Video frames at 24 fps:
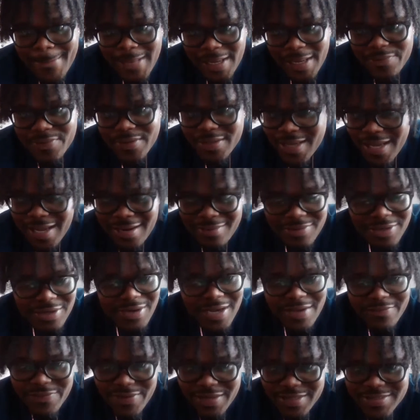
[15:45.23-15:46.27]
I think. I don't know.
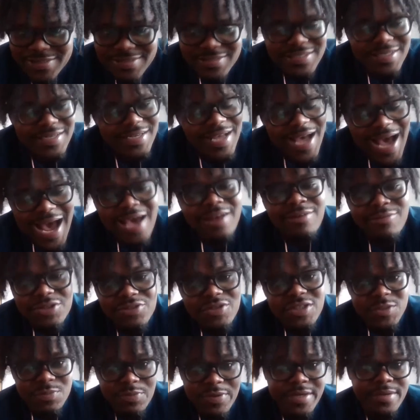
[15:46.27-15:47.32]
I don't
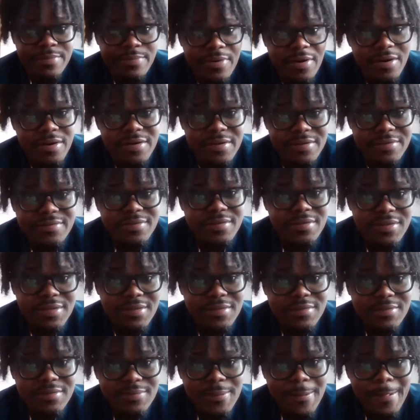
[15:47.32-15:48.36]
trust Brandon Parker.
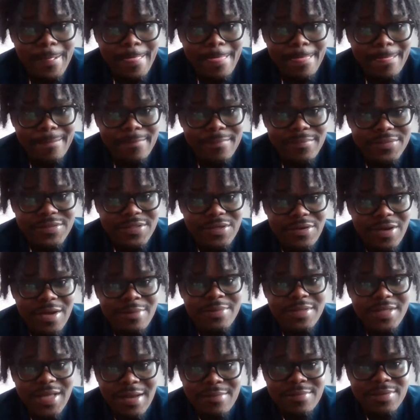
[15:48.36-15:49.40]
So
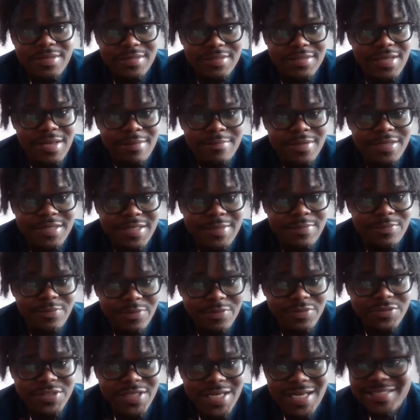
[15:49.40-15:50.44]
I'm gonna keep real
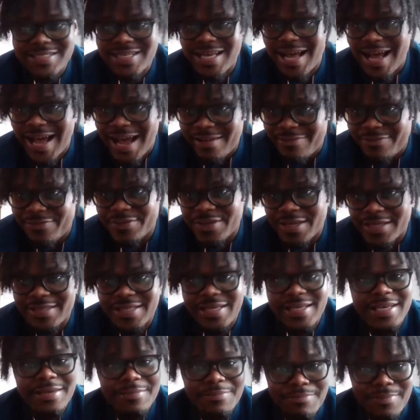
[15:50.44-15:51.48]
with you guys. I feel like
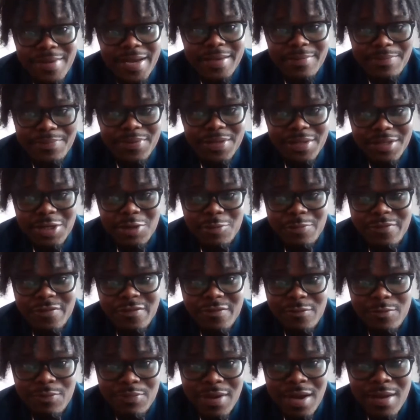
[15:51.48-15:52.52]
that it might be a little bit
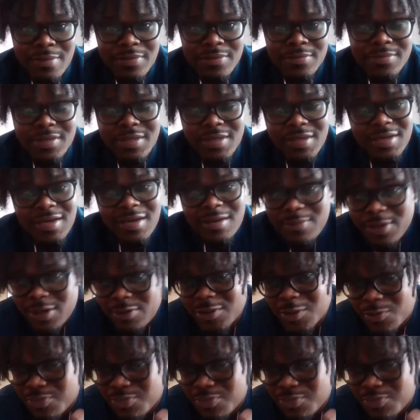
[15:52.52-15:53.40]
of a problem, but it was